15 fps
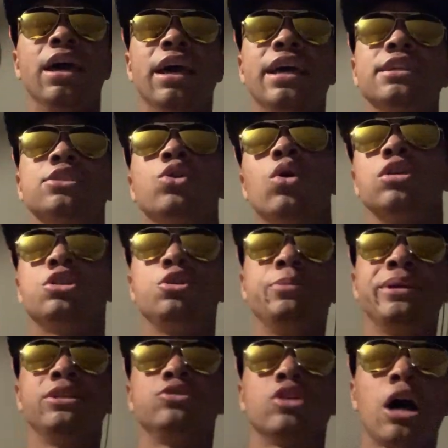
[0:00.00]
is going to
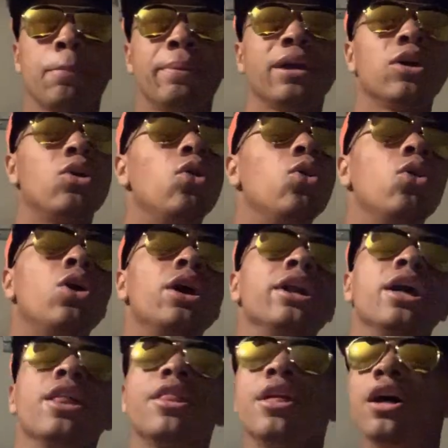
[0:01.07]
be dropping
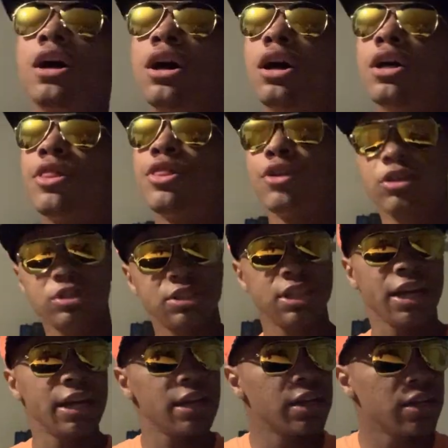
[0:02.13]
on
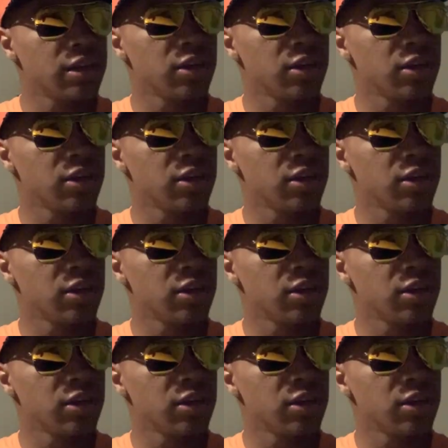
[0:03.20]
Thursday?